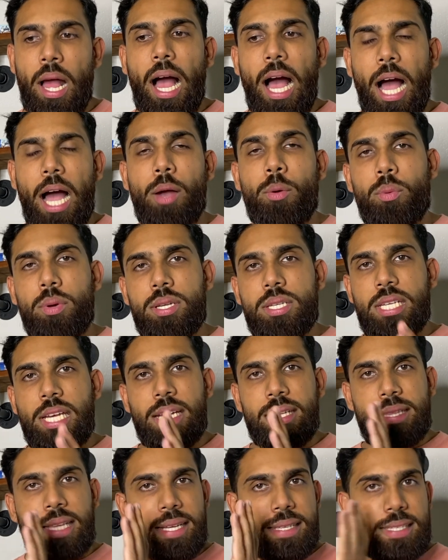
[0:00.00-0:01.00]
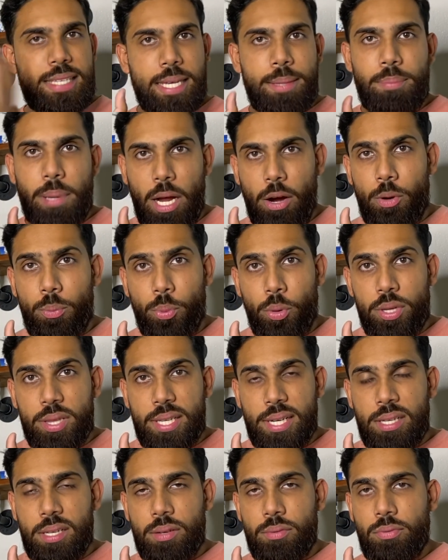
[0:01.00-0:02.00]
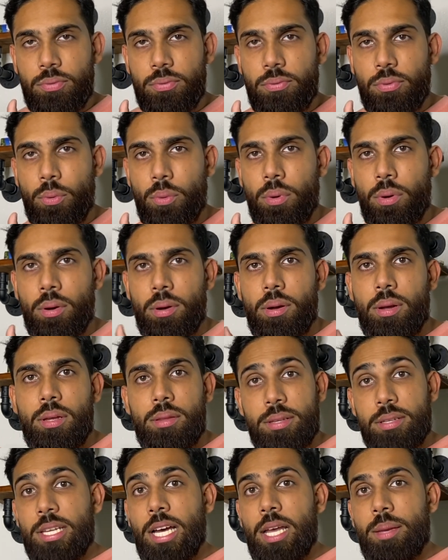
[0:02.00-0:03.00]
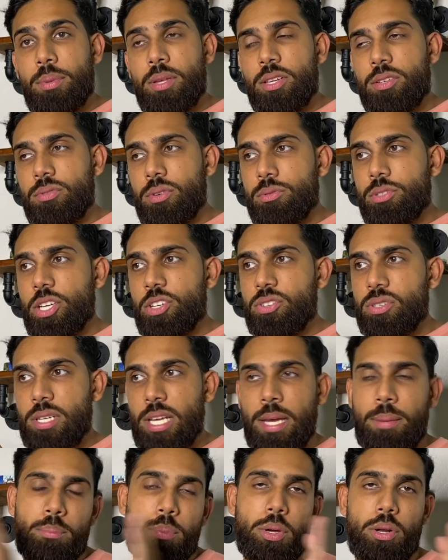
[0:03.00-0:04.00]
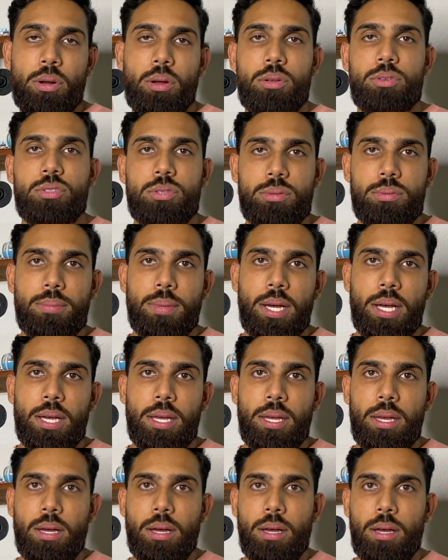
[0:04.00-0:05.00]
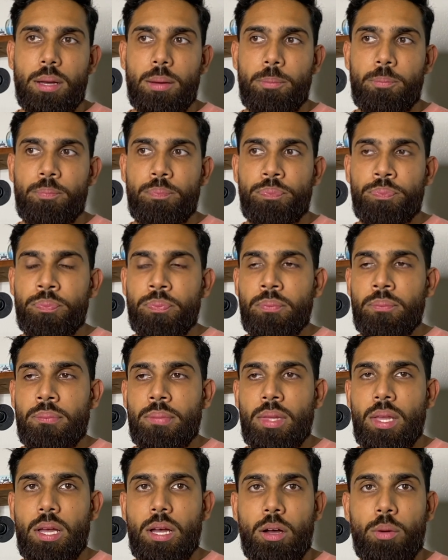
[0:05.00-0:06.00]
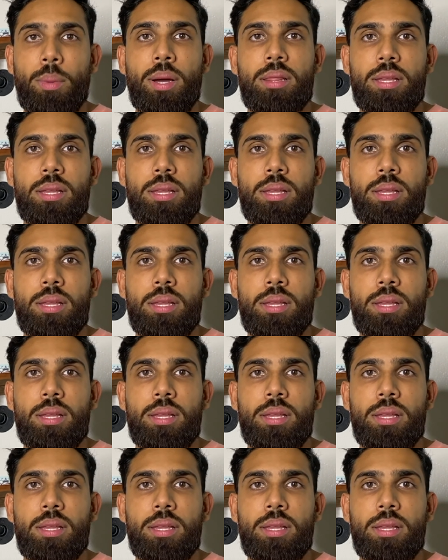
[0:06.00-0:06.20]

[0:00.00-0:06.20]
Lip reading: I would take that same PowerPoint that I did for the diabetes rotation and put it onto my on my